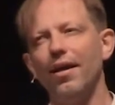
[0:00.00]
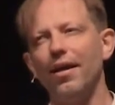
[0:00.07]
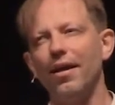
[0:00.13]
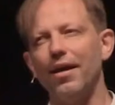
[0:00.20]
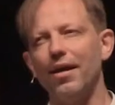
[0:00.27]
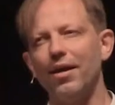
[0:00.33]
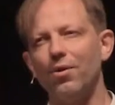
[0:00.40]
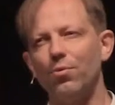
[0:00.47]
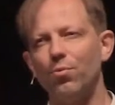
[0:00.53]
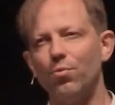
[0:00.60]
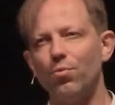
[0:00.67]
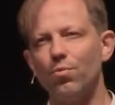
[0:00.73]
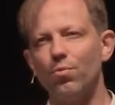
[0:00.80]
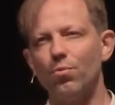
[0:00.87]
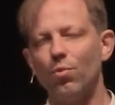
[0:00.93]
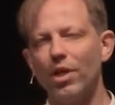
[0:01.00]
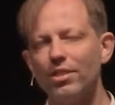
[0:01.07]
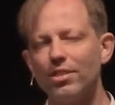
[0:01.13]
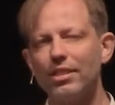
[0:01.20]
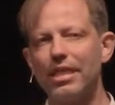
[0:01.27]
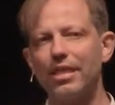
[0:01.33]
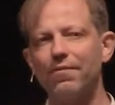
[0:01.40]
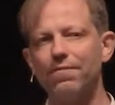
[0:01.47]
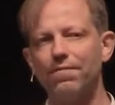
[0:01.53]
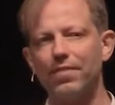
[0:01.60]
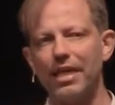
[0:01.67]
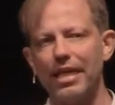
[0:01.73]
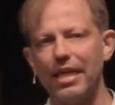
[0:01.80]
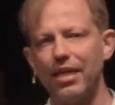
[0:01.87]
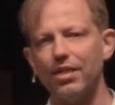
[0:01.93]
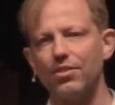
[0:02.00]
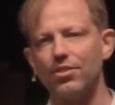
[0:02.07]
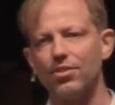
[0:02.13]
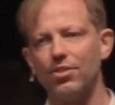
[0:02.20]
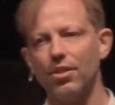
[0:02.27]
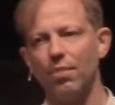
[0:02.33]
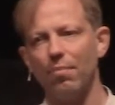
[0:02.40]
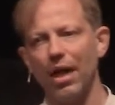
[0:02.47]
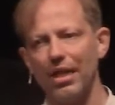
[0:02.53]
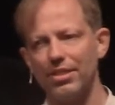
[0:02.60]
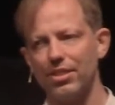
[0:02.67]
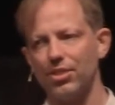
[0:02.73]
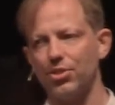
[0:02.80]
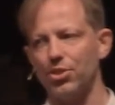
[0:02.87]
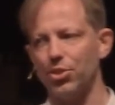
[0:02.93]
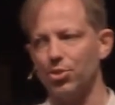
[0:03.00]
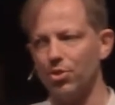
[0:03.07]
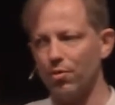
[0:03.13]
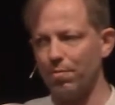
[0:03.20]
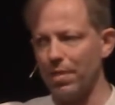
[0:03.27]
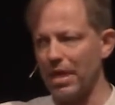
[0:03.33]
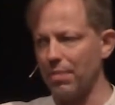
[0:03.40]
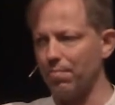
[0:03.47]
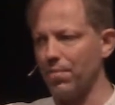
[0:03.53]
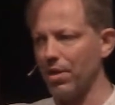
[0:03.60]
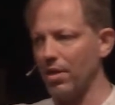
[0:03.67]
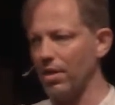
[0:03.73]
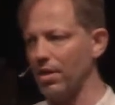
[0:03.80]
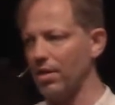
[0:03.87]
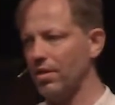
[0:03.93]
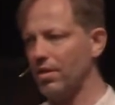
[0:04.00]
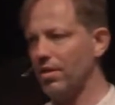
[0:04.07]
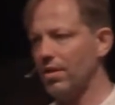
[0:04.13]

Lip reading: Once he feeds a multitude of people